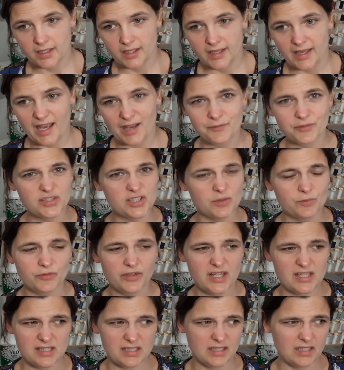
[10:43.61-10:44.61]
And for some
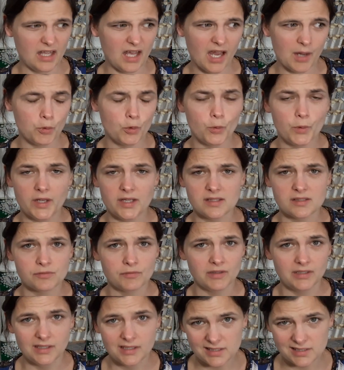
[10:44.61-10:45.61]
reason, I'm always
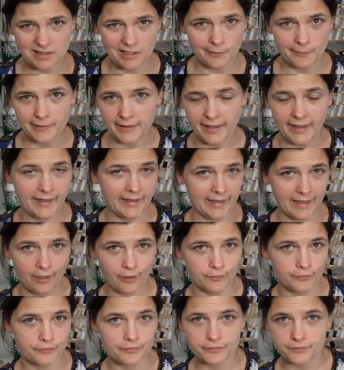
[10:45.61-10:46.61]
really slow at getting
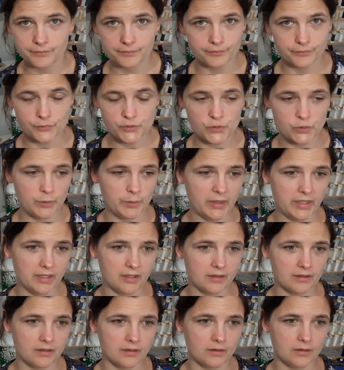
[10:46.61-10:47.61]
out of
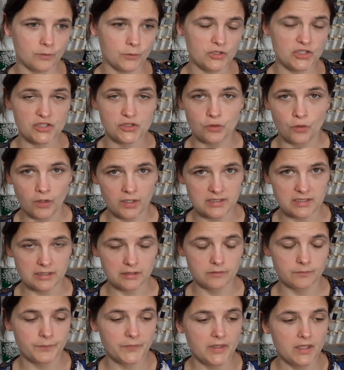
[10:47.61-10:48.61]
swimming, which is not
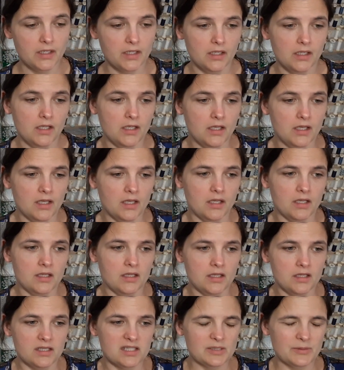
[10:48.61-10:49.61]
ideal.
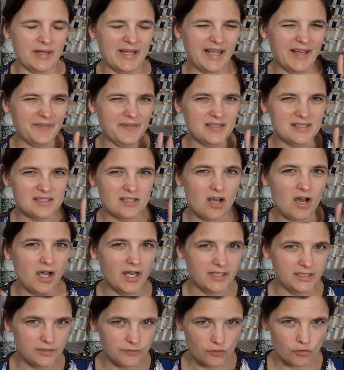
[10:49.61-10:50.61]
So I had this
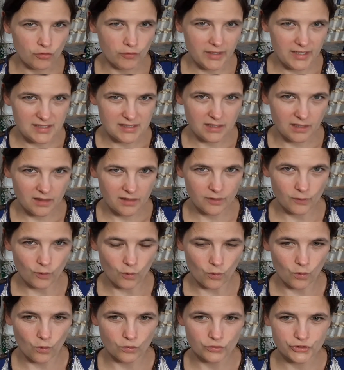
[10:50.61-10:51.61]
kind of crazy
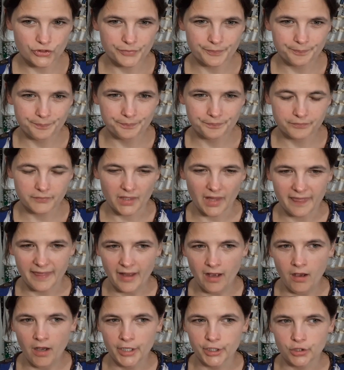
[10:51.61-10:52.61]
thought
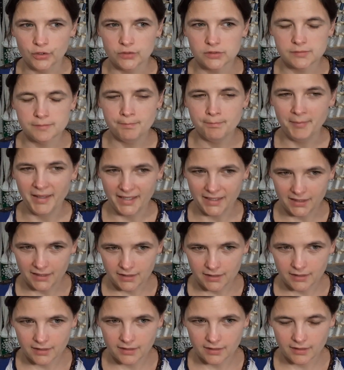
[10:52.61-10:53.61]
that I could
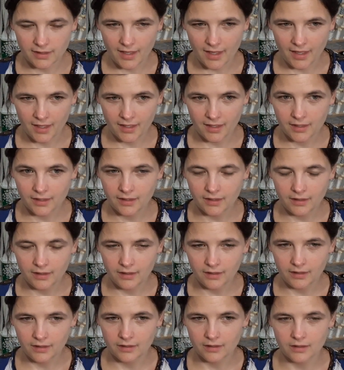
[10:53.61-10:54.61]
make
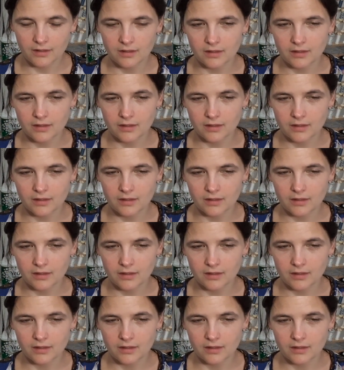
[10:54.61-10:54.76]
a